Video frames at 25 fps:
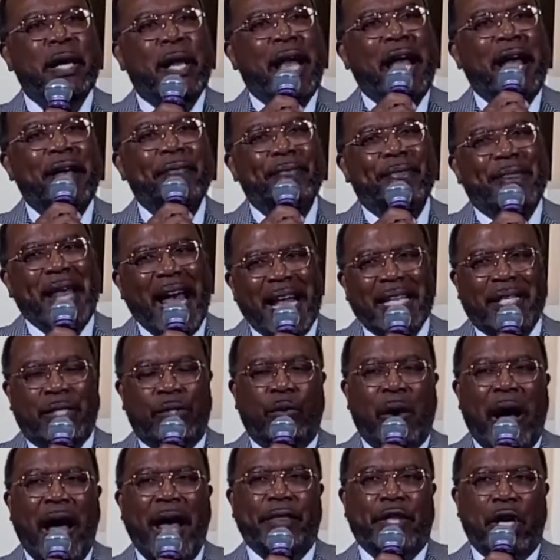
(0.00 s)
And that's
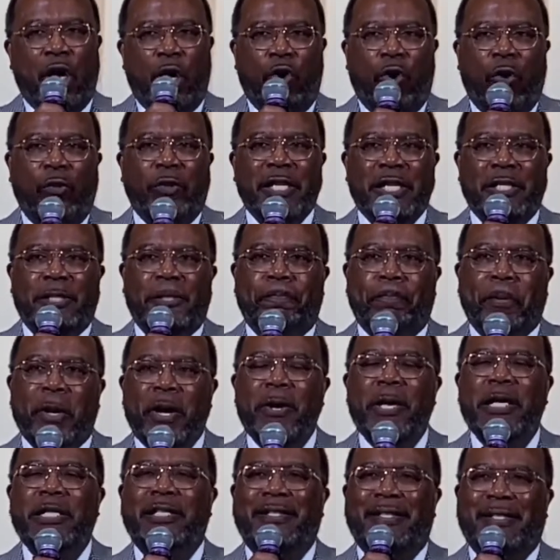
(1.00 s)
why the Holy
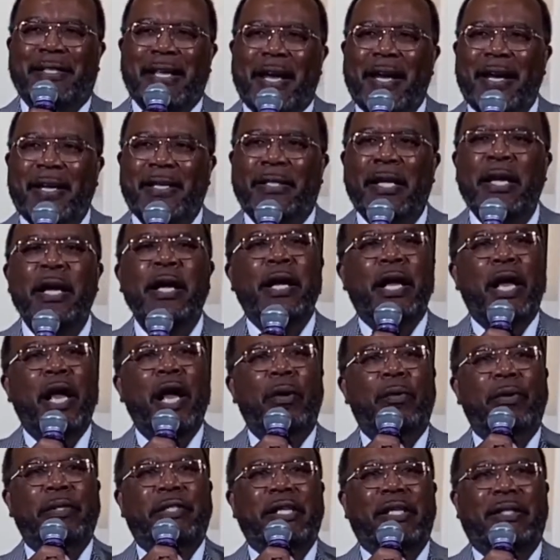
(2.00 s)
Spirit says it
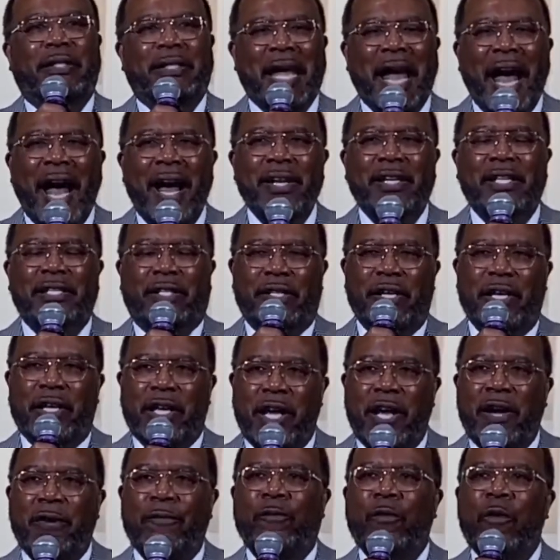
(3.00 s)
was accounted to
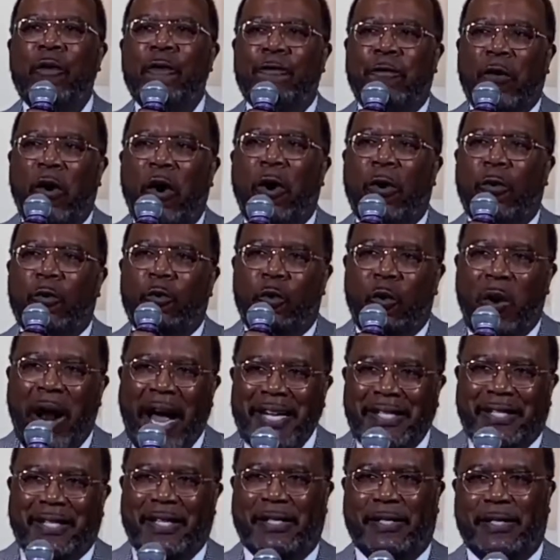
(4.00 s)
him for
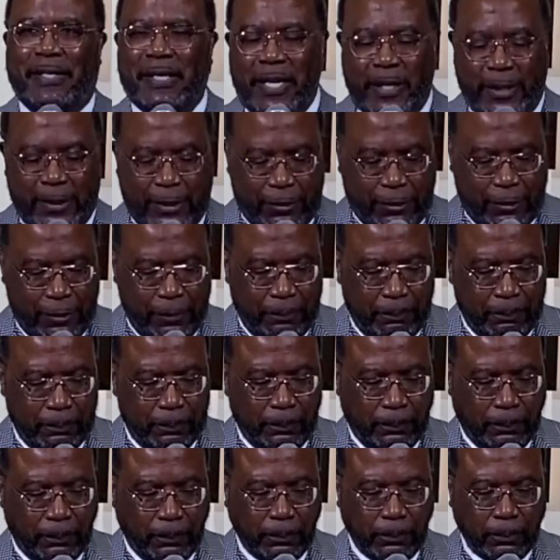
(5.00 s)
righteousness.
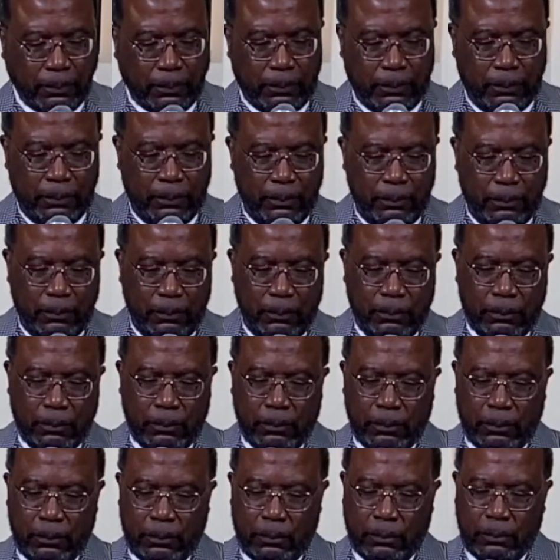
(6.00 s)
Yes,
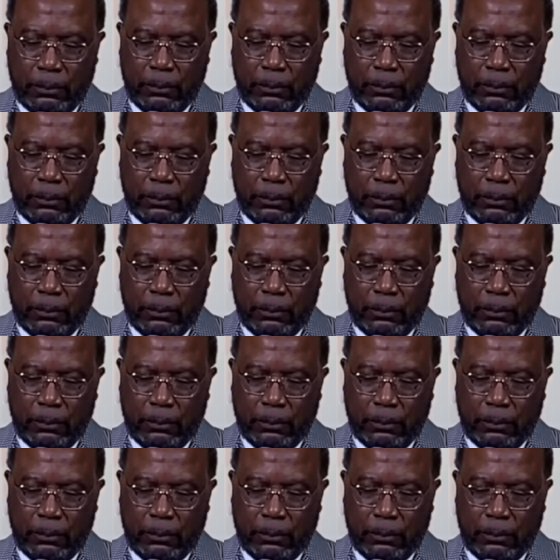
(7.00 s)
amen.